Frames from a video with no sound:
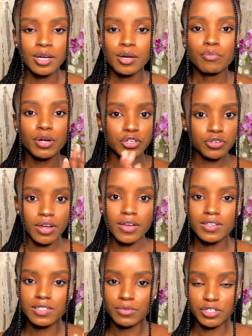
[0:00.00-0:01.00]
but try
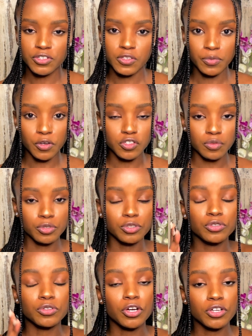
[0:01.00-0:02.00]
as much as possible
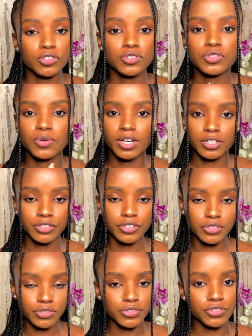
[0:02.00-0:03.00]
not to
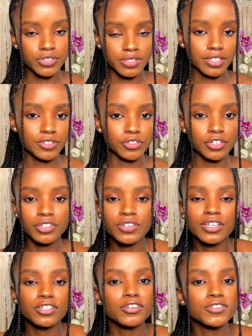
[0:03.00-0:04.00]
underuse your sunscreen, because I
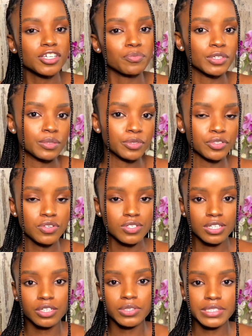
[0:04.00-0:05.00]
know some people use
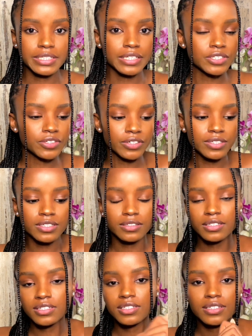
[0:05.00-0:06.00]
liquid sunscreens and
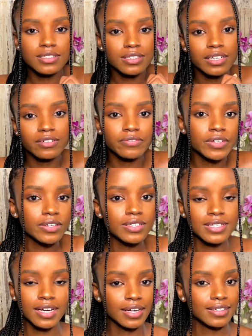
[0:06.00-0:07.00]
it's just like very
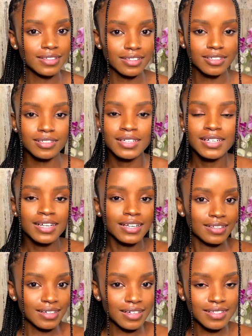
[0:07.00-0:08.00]
tiny little
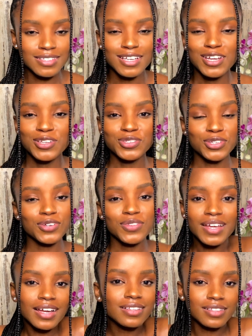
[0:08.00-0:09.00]
lines, so
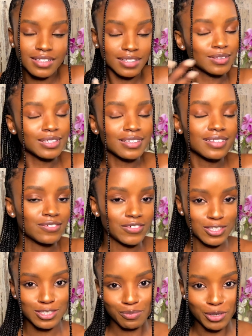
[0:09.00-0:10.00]
that
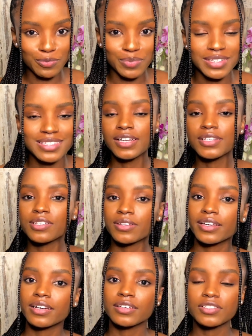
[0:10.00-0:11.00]
defeats the purpose. So
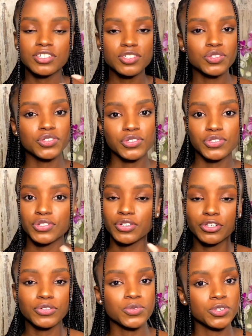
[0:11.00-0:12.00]
again, just use your
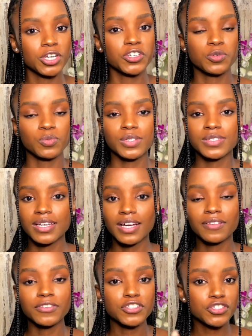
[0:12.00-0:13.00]
own judgment,
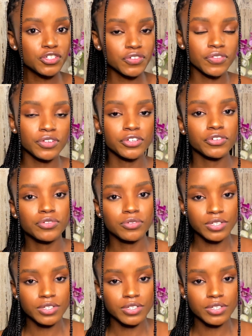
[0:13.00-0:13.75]
and the 2-finger rule